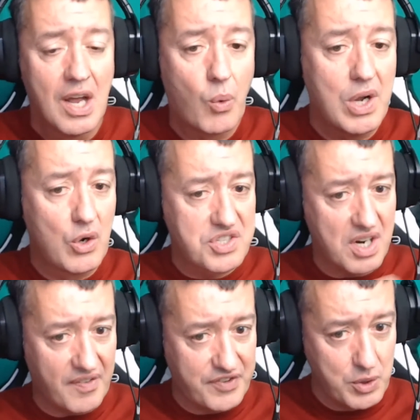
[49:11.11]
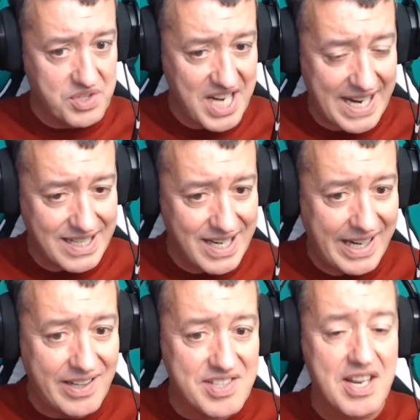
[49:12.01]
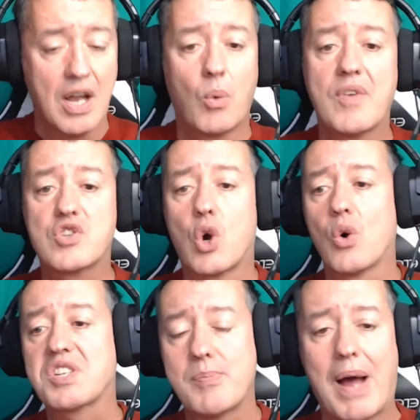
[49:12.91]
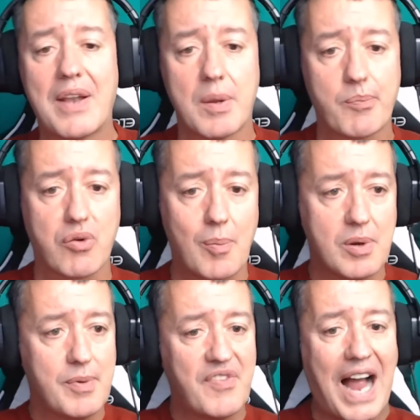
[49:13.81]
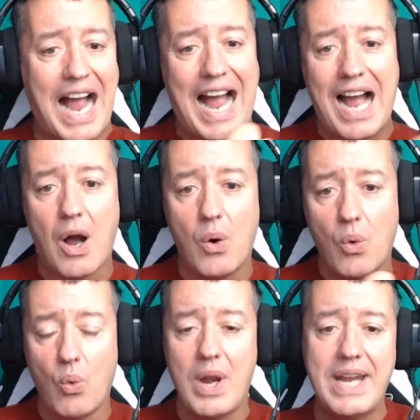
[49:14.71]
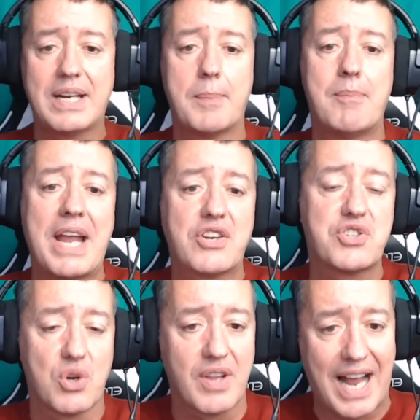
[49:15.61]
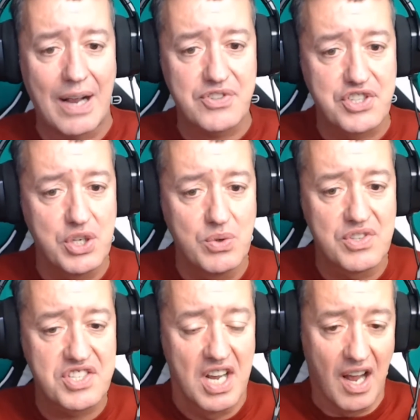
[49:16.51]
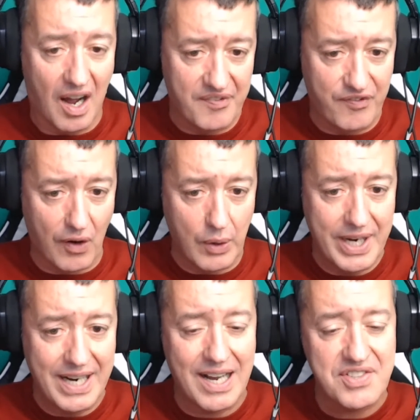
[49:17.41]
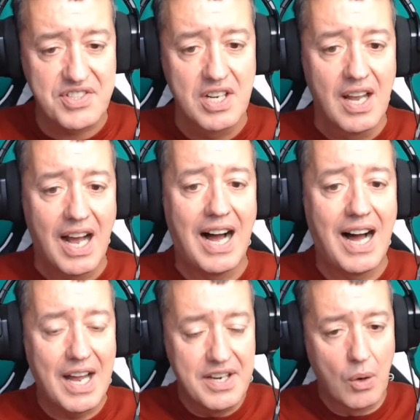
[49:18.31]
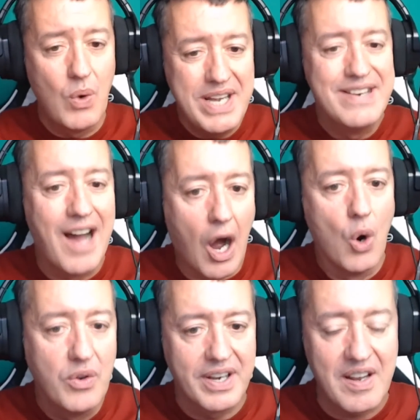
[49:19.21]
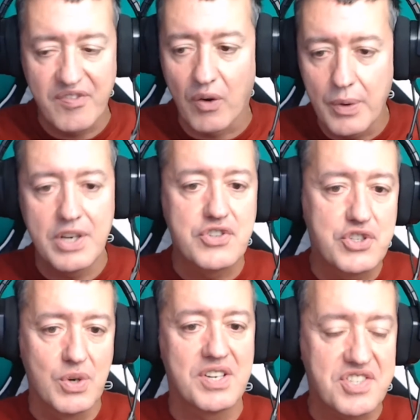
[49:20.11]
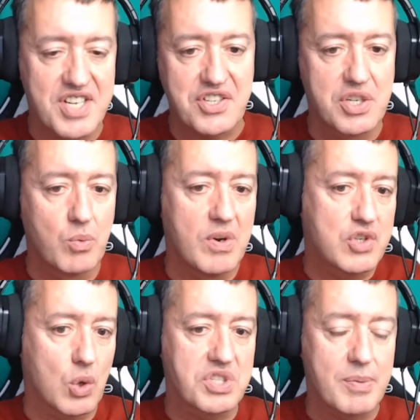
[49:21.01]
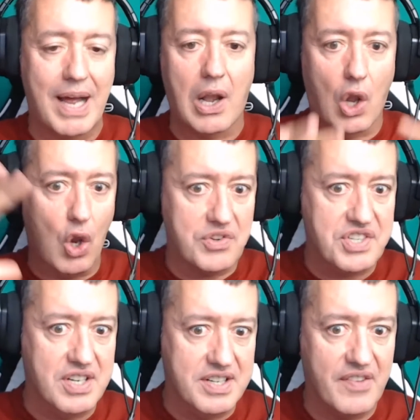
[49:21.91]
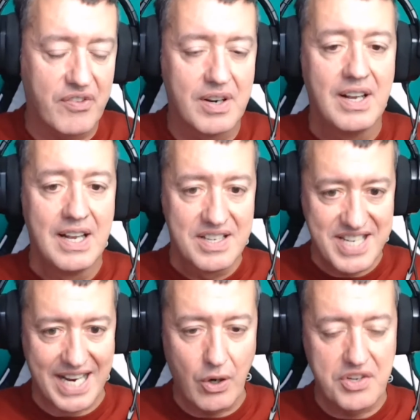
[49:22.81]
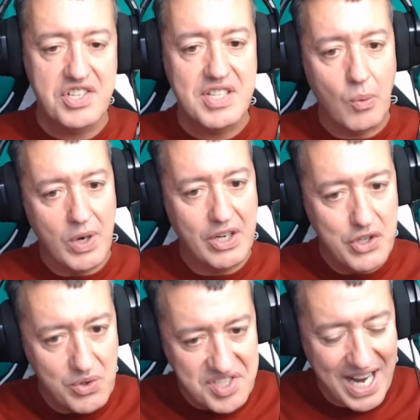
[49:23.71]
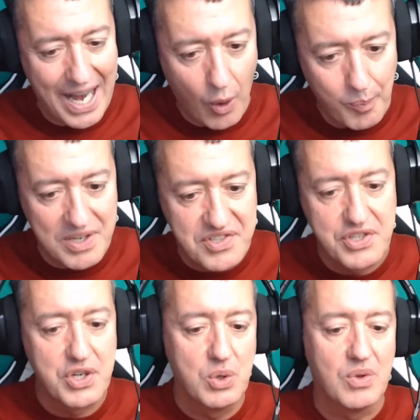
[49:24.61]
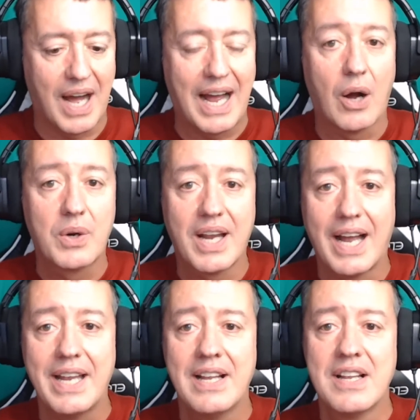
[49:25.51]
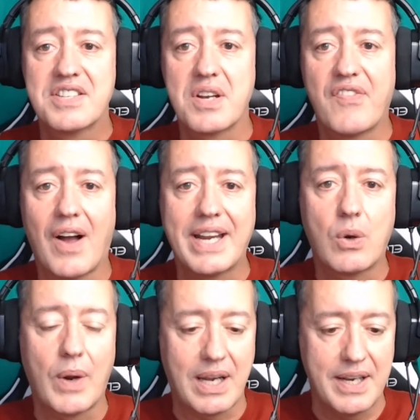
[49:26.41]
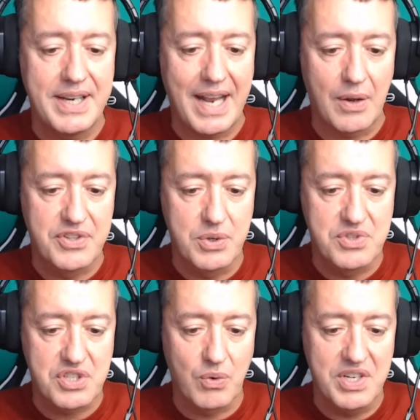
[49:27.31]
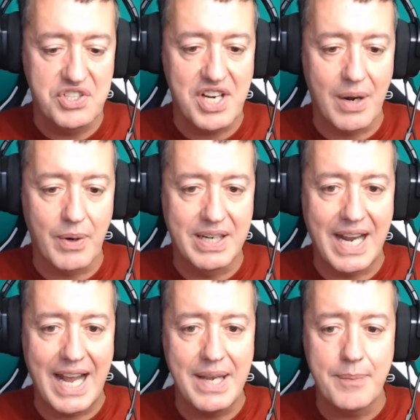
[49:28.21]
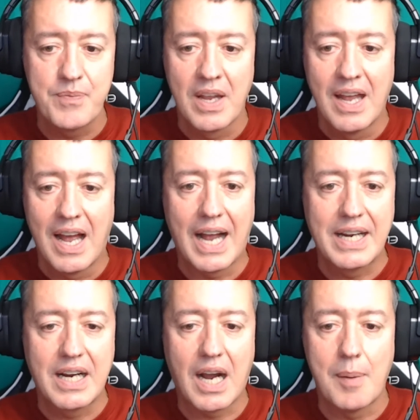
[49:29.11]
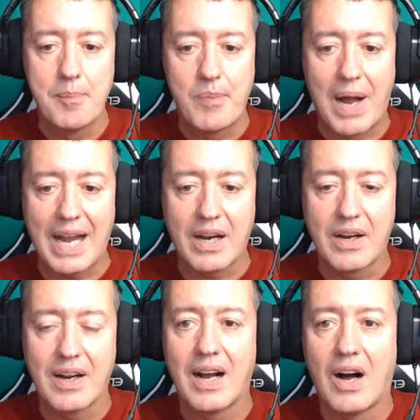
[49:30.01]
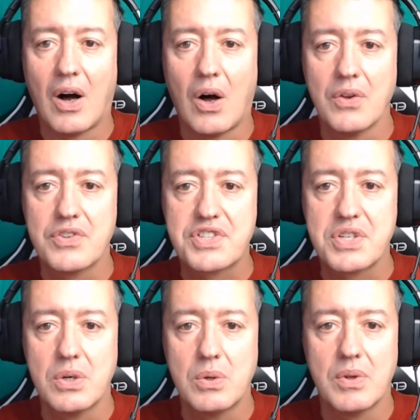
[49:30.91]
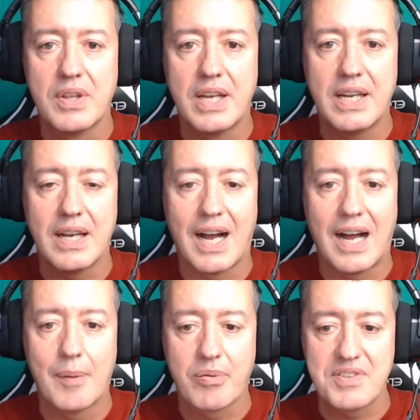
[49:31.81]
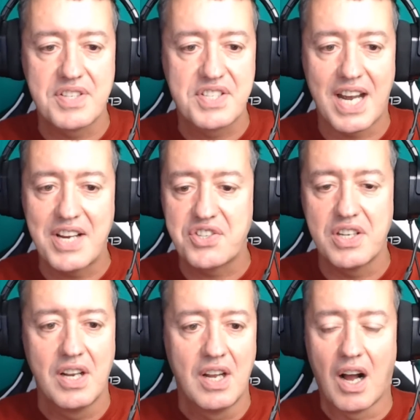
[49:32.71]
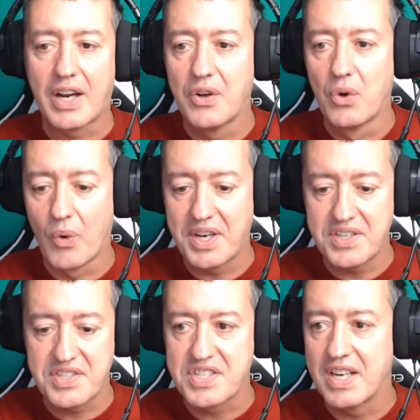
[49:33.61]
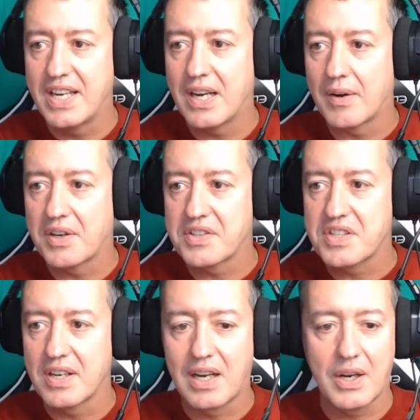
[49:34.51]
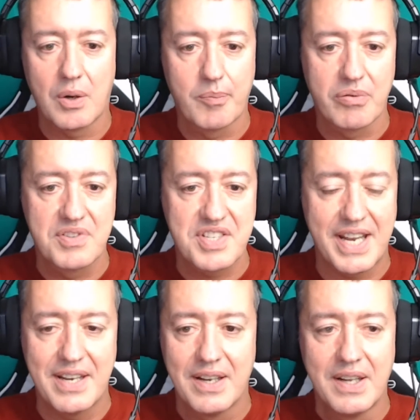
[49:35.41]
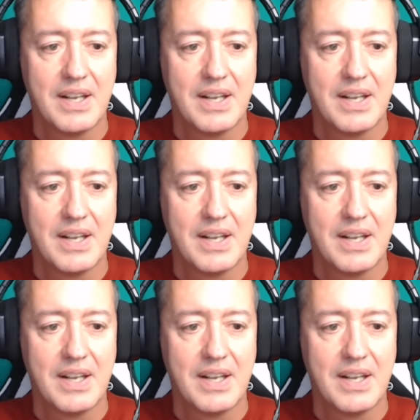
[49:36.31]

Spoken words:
We looked at a few techniques. We've talked about the problem of how we can make sure that our students are following us and that we know that they're following us during the session. We've talked about lots of the different technologies that we can use to help us do that, okay? So if I quickly now do screen share again and come back onto the presentation, I can already see, I'm going to click on present.